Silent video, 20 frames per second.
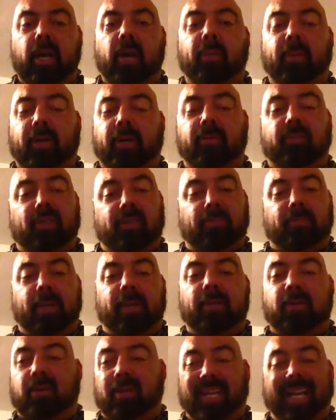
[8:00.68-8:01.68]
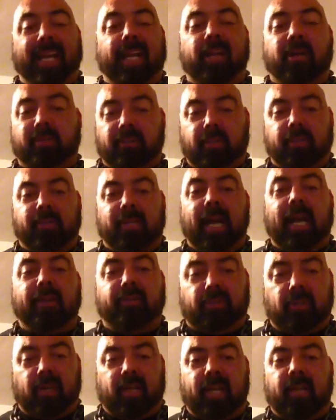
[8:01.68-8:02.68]
to go because you're leaning on those
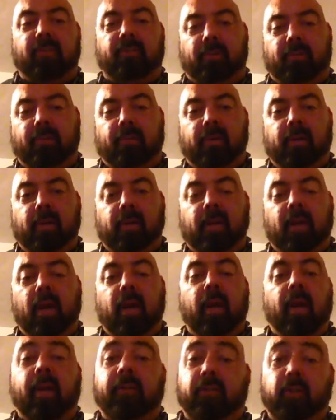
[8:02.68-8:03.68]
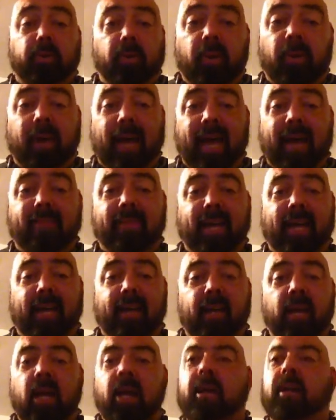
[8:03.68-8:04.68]
guys to lead you. If you don't have
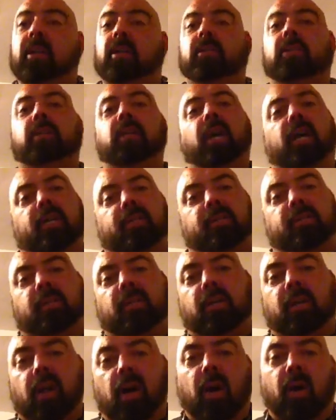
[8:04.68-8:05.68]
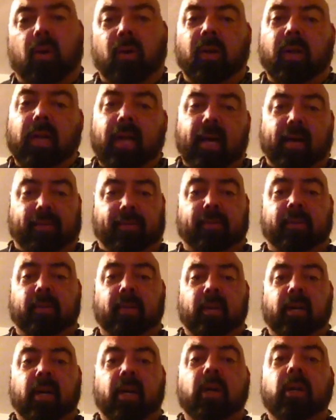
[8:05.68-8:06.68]
that, just go lift.
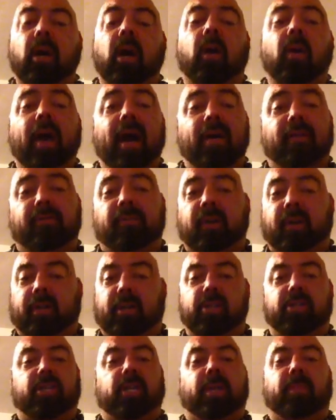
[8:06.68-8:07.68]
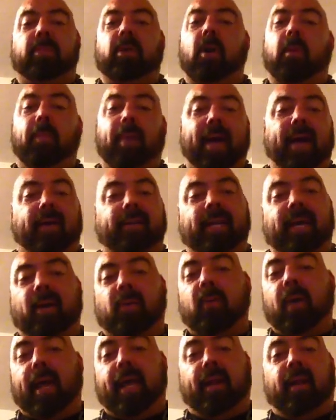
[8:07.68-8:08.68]
Go have fun in the gym. Go pound
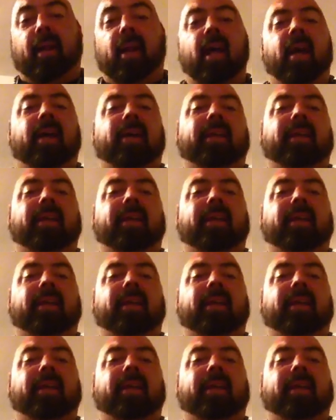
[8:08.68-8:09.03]
out weight.